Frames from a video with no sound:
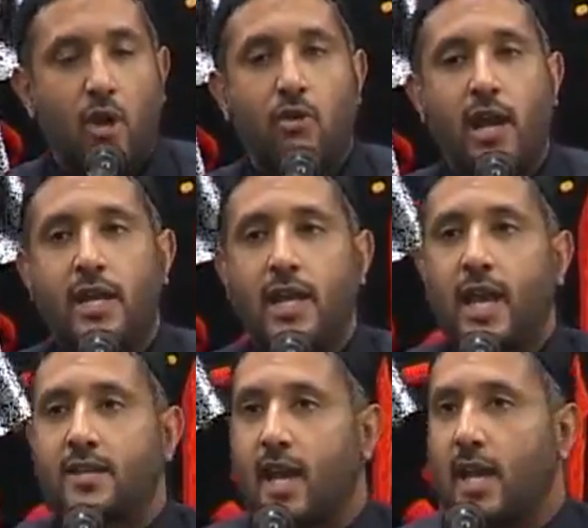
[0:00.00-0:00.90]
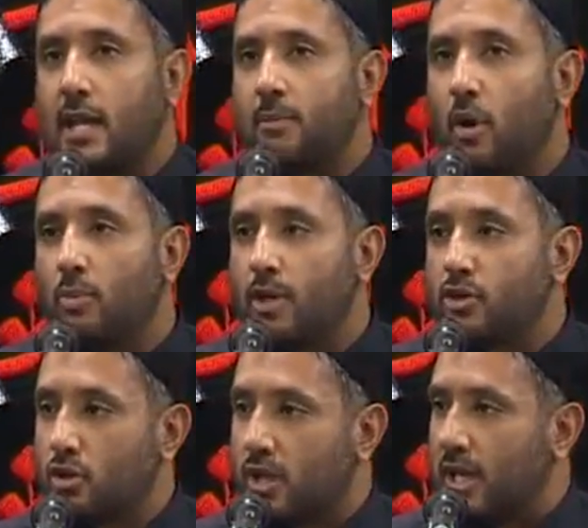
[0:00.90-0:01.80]
ready at any
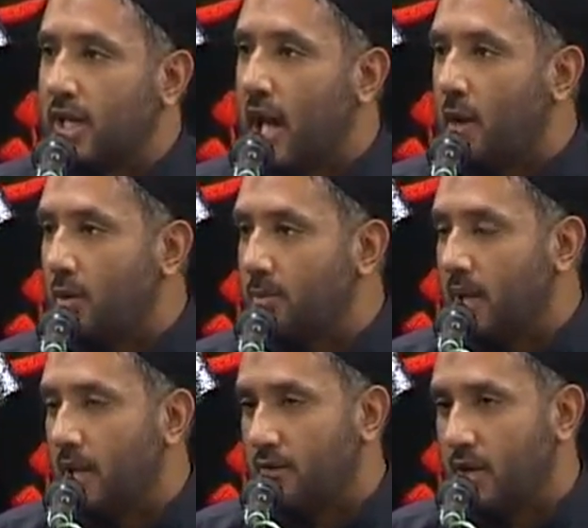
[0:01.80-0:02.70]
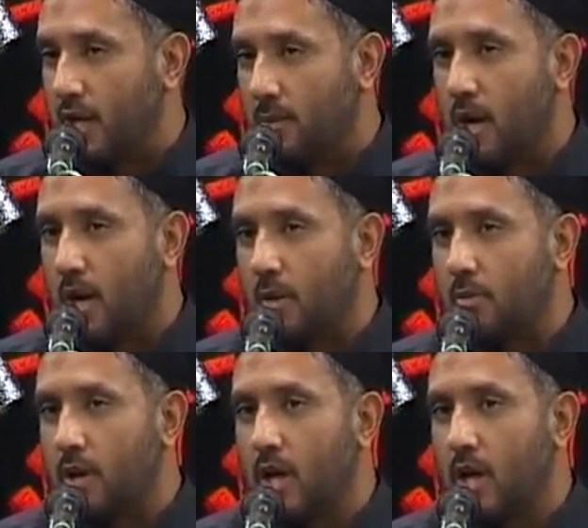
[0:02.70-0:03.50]
moment to kill our beloved Imam.